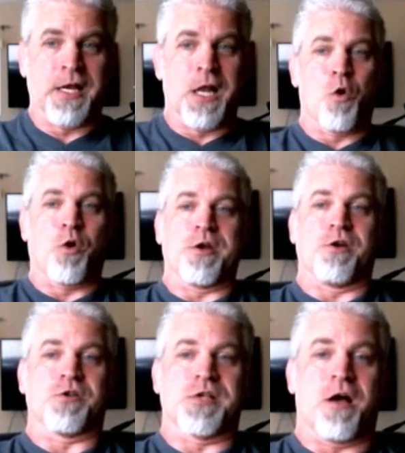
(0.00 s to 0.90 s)
Oh,
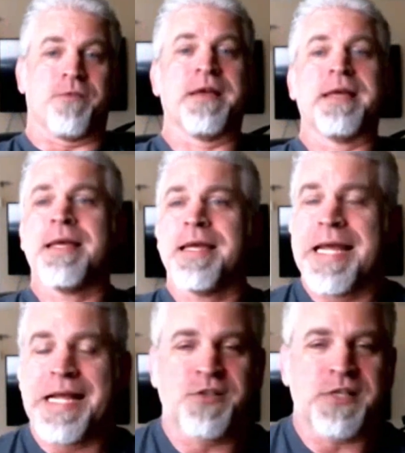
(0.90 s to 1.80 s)
yeah, gotcha.
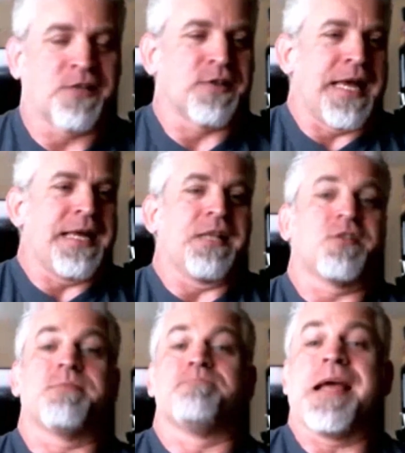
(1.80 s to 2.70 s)
It's it's like
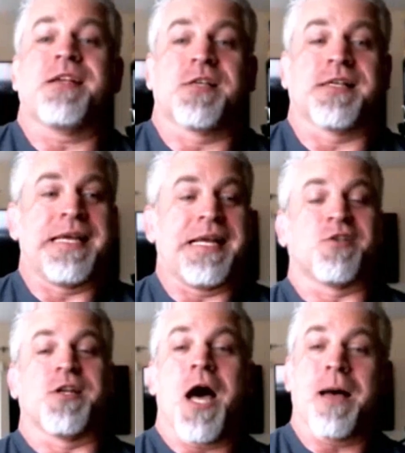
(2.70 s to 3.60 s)
it's basically
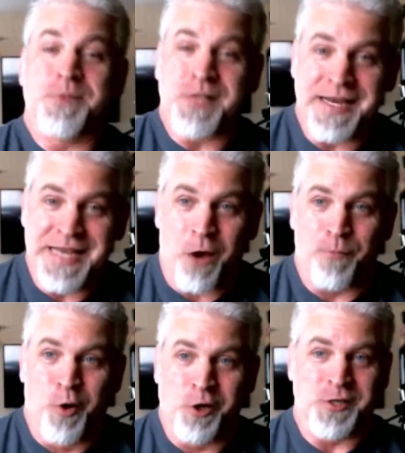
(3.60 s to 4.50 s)
it's an upside
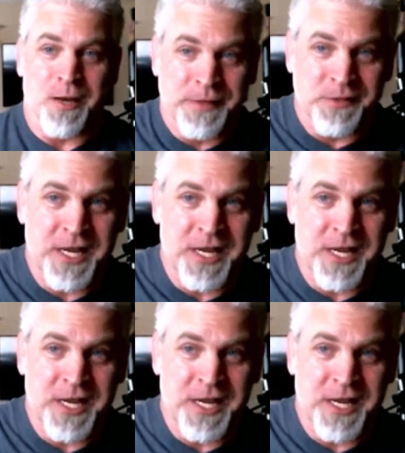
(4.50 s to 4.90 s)
down push up.